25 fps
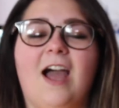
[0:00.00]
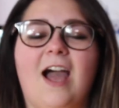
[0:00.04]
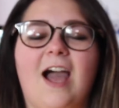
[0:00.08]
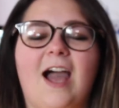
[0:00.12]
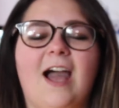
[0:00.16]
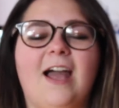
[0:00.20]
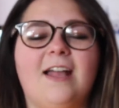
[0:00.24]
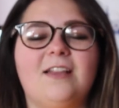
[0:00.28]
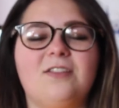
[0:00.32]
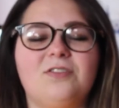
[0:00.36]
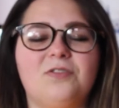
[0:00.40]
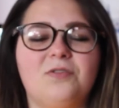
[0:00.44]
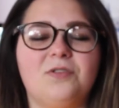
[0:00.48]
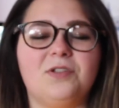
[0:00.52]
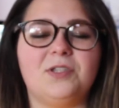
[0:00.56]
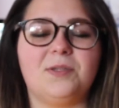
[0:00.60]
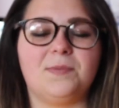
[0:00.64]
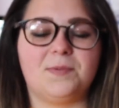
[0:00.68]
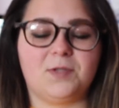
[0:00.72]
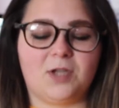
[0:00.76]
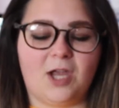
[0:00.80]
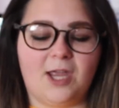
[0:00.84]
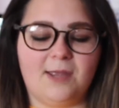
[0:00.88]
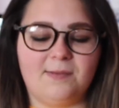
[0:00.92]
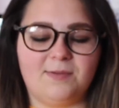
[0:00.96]
and go
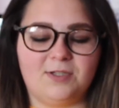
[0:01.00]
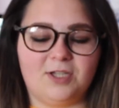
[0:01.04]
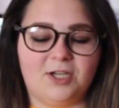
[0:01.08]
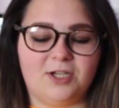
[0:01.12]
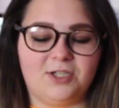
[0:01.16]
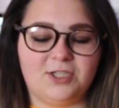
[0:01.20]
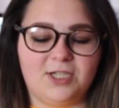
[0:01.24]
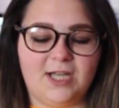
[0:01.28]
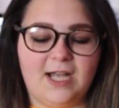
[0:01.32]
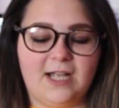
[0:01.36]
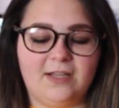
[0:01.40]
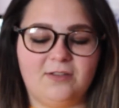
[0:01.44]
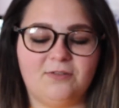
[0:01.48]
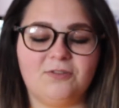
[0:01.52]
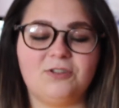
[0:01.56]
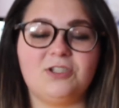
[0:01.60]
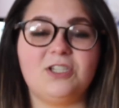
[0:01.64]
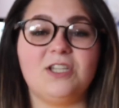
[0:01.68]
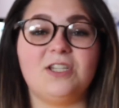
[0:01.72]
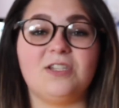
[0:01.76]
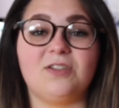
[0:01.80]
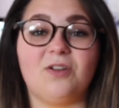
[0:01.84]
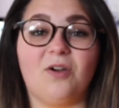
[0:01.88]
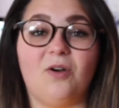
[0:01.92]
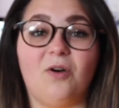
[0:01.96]
subscribe to her channel.
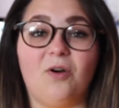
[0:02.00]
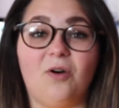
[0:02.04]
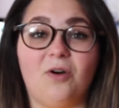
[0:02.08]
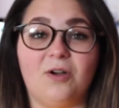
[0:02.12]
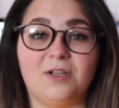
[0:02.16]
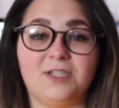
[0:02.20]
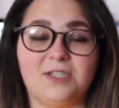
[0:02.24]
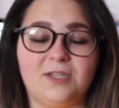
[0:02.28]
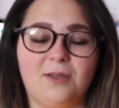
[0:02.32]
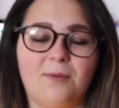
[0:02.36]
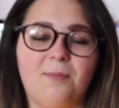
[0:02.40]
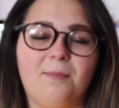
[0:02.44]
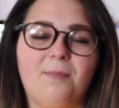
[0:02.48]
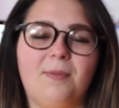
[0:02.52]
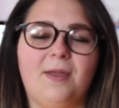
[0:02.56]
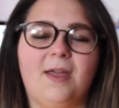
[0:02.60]
She's awesome.